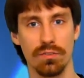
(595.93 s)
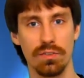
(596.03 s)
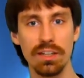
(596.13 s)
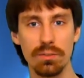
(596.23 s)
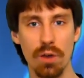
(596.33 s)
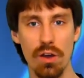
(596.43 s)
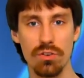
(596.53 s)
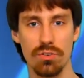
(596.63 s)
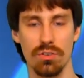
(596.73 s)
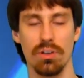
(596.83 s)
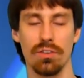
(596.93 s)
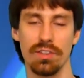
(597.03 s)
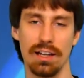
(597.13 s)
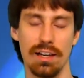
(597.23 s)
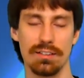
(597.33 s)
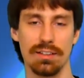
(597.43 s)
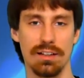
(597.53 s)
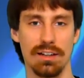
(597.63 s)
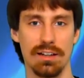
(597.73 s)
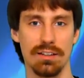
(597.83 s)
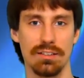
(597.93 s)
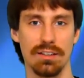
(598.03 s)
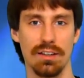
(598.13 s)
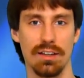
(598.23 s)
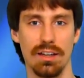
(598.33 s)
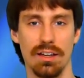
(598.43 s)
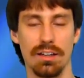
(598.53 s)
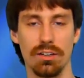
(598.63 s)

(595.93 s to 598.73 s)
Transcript: fleet version of the Galaxy class in